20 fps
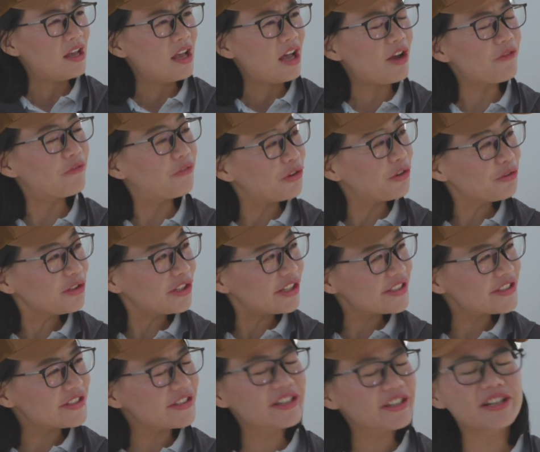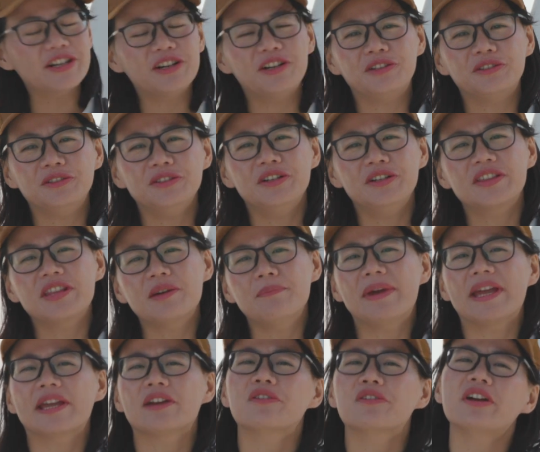A few years ago, the
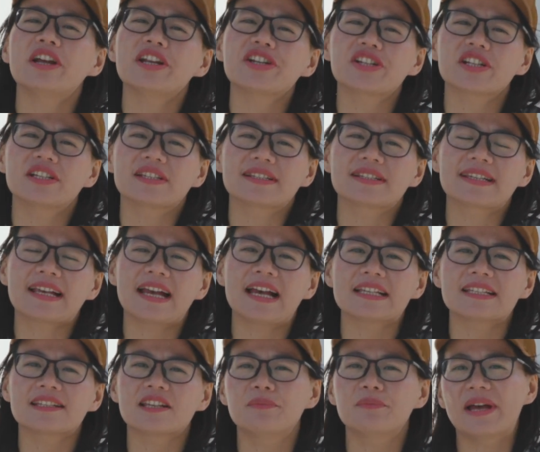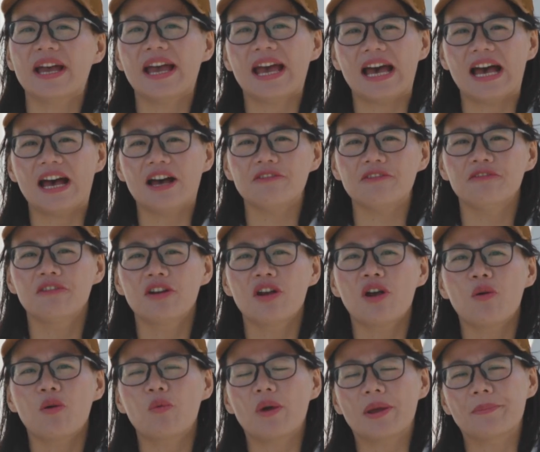main questions customers have
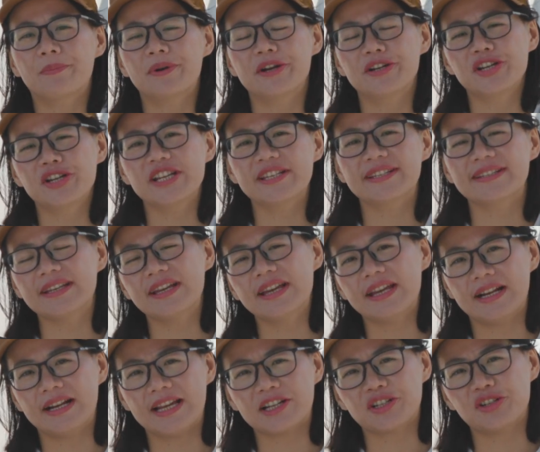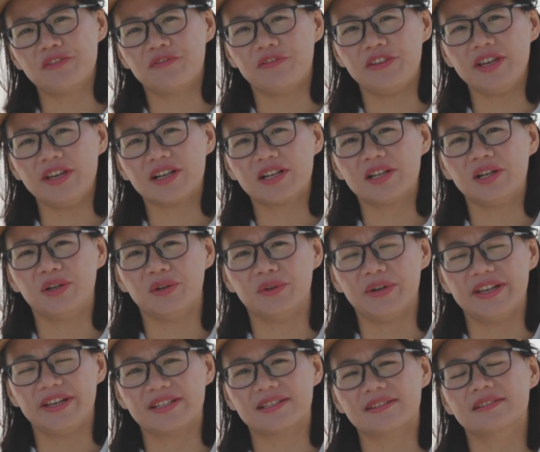when purchasing an electric vehicle
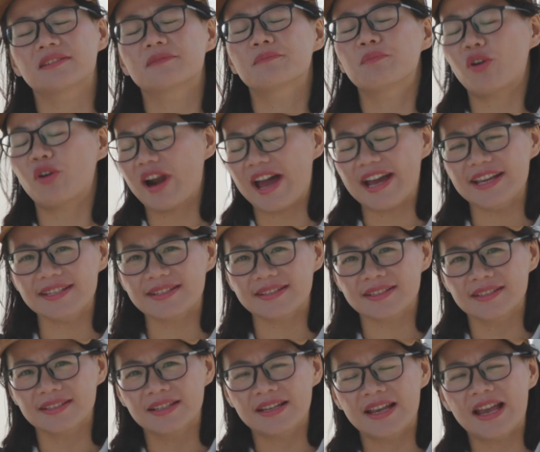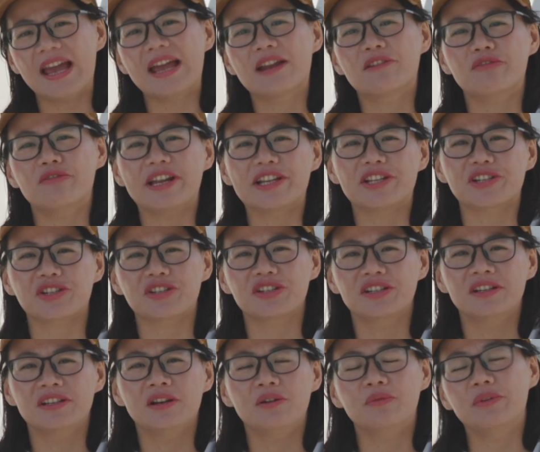is price and range.
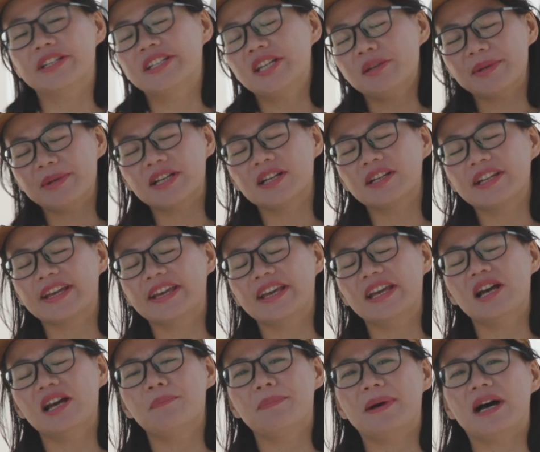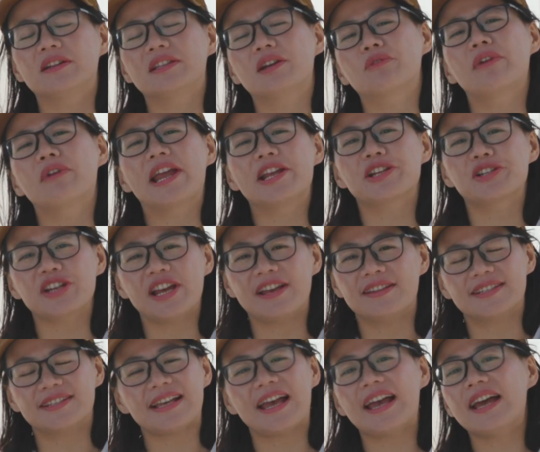We typically hear about the range
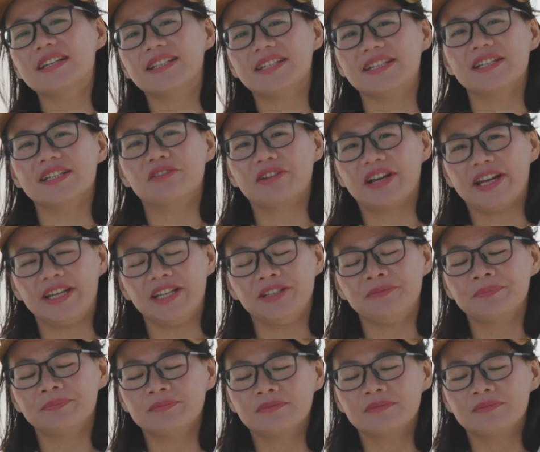anxiety, right?